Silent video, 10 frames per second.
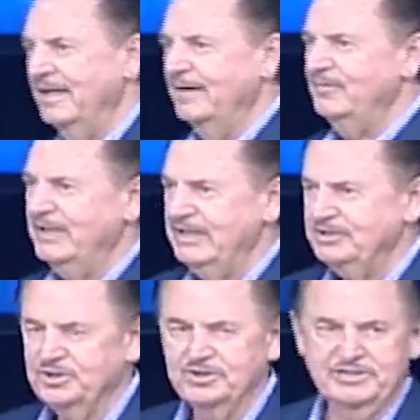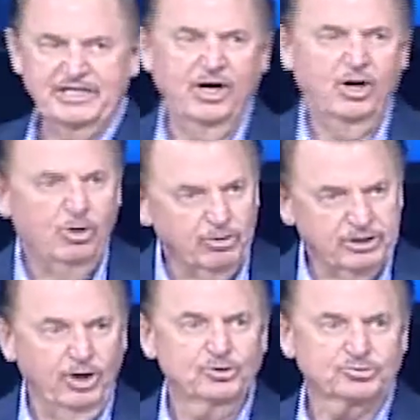Really, it should have said a Holy
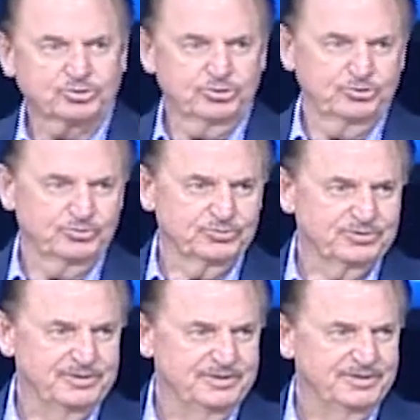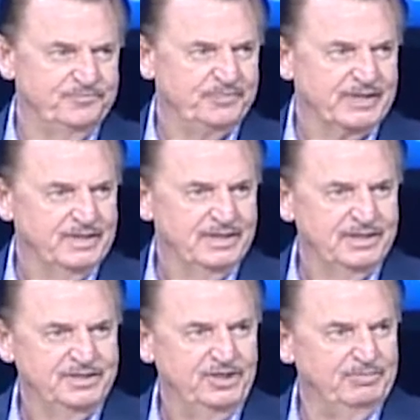Ghost cruise.
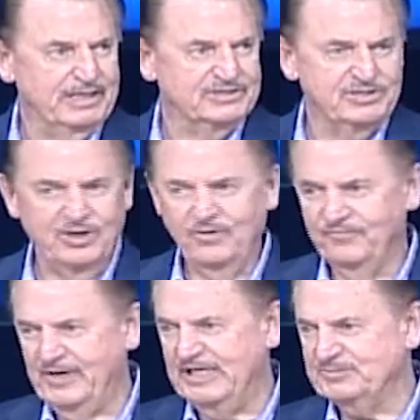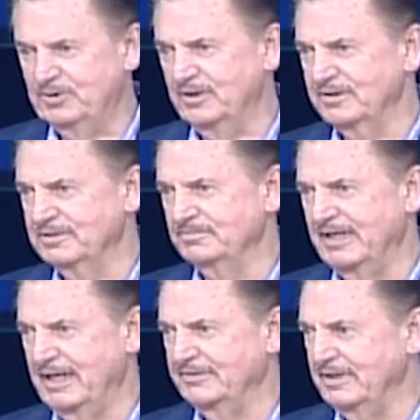You might have saw it on Facebook.
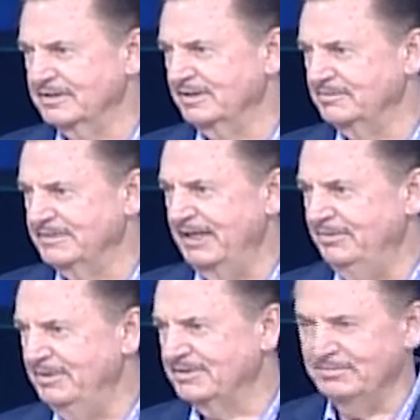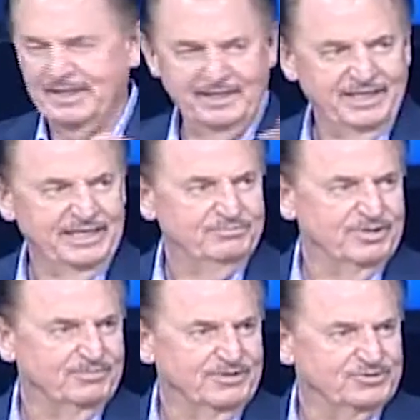Somebody, I think, some David, somebody
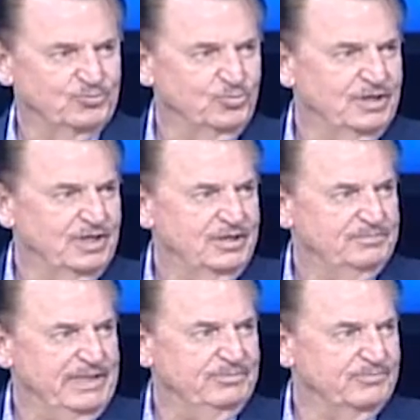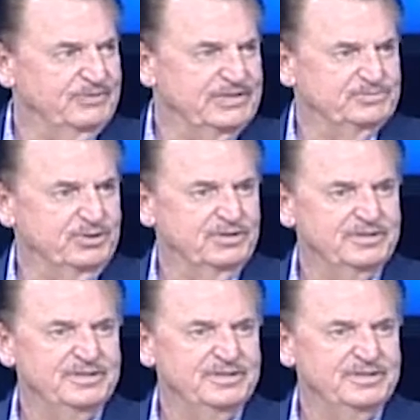put a bunch of people on Facebook.